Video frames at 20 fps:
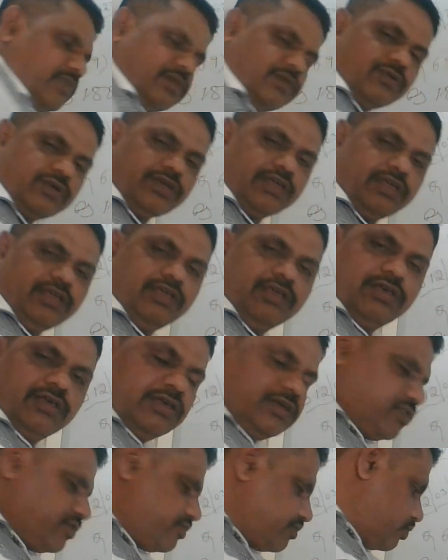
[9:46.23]
Okay.
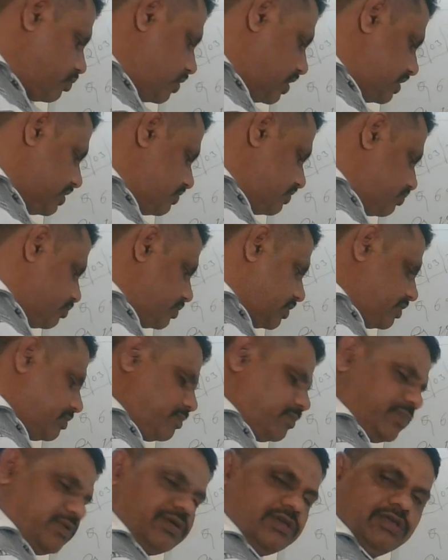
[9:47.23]
So what is
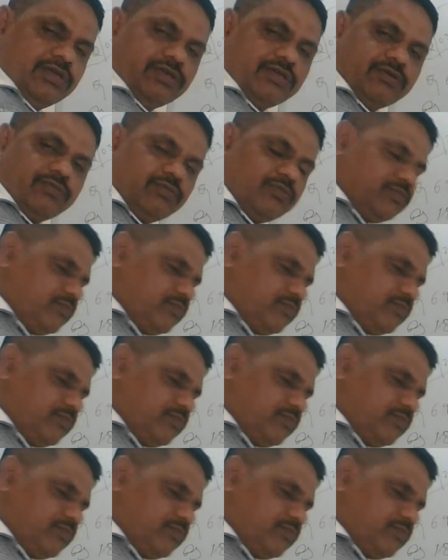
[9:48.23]
my P?